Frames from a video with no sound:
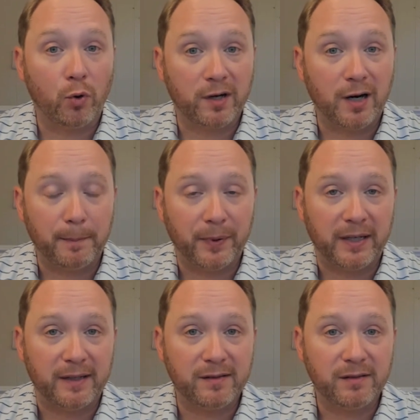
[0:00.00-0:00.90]
or
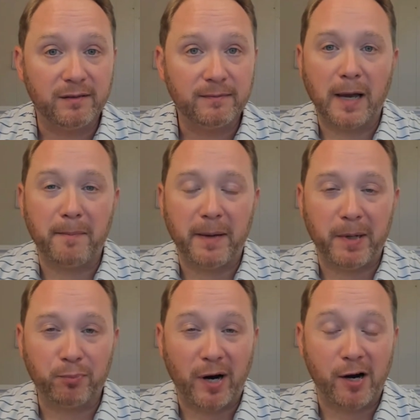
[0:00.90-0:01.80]
companies and maybe
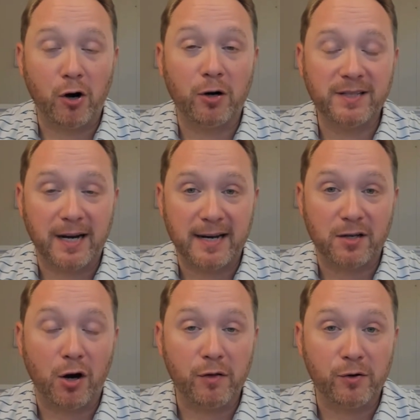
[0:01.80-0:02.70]
prioritize
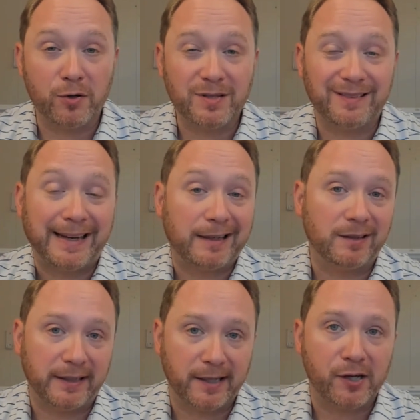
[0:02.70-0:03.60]
others like
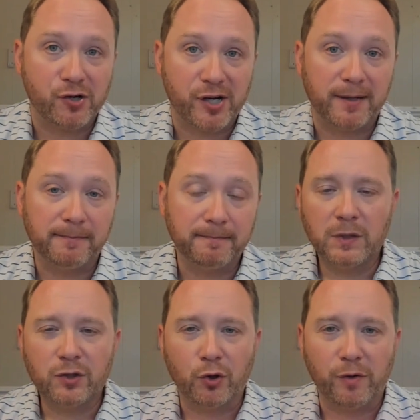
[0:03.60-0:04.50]
clean energy.
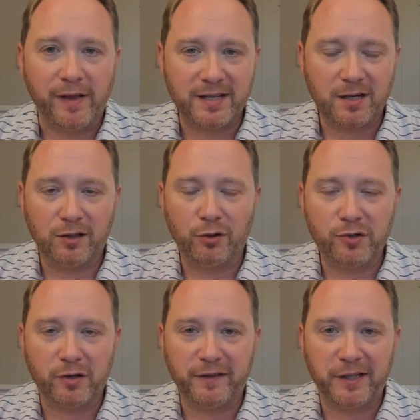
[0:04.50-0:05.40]
So, this concludes
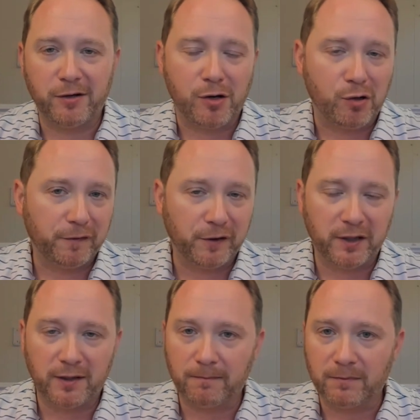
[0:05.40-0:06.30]
our video.
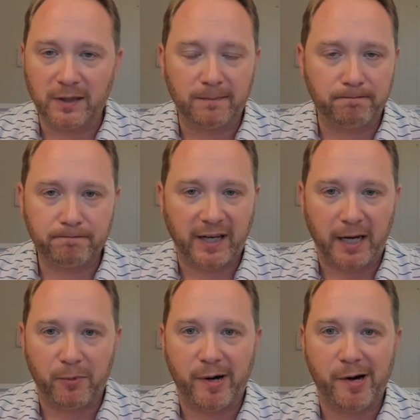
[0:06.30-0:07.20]
Hopefully, you
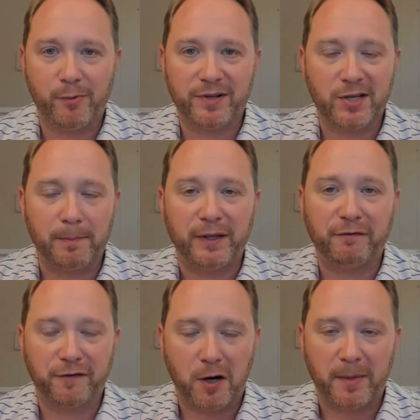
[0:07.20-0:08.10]
came away with something
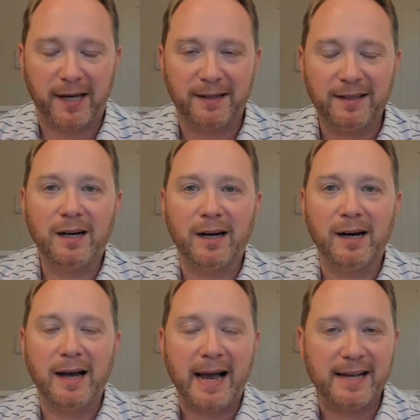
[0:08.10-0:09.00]
from it.
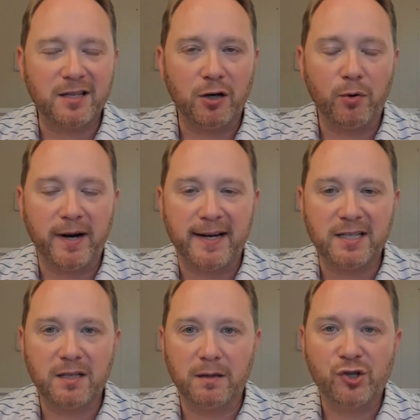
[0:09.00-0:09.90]
As
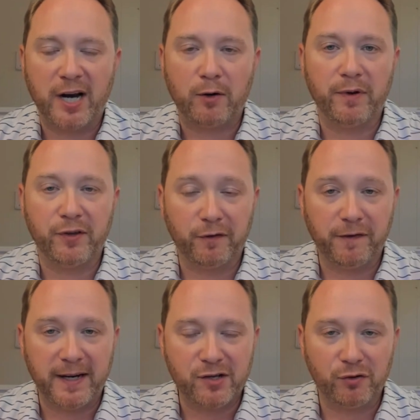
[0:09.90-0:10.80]
always, check with your
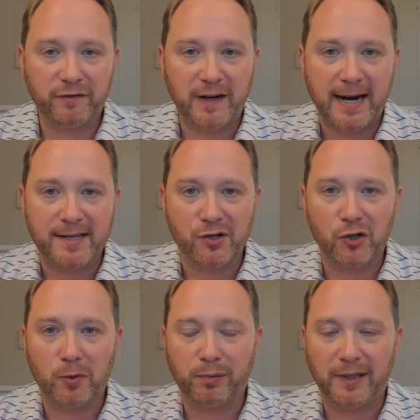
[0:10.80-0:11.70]
financial
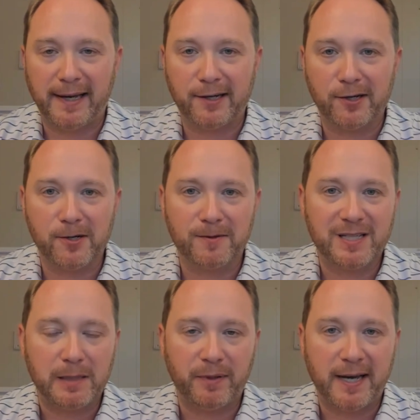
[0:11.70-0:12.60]
advisor, planner,
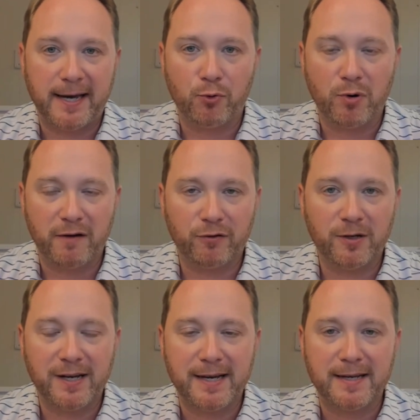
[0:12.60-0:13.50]
CPA, whoever
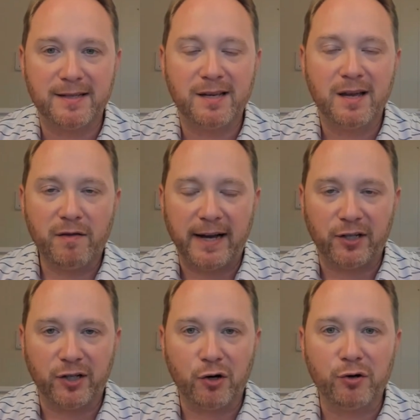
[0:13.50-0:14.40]
it is that
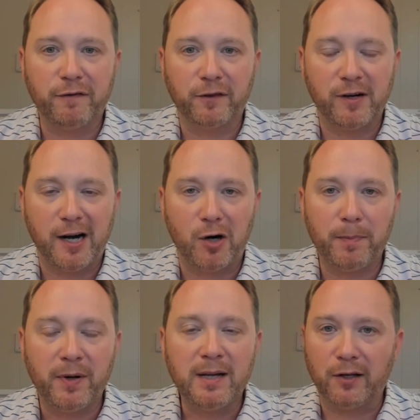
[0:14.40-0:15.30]
you go to for
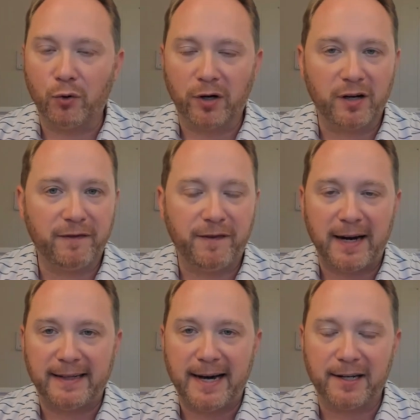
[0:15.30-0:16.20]
help in order to
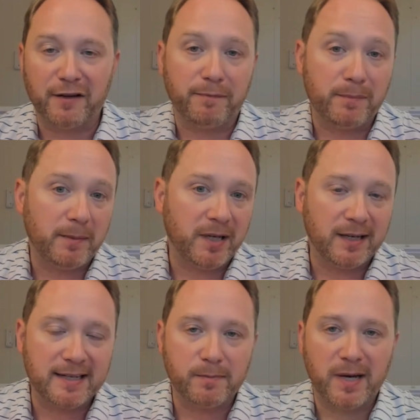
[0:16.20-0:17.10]
find out if maybe
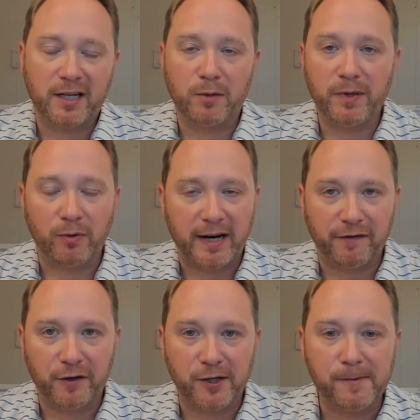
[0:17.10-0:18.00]
an SMA could be right
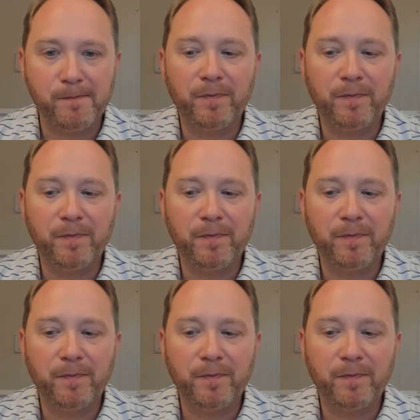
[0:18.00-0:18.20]
for you.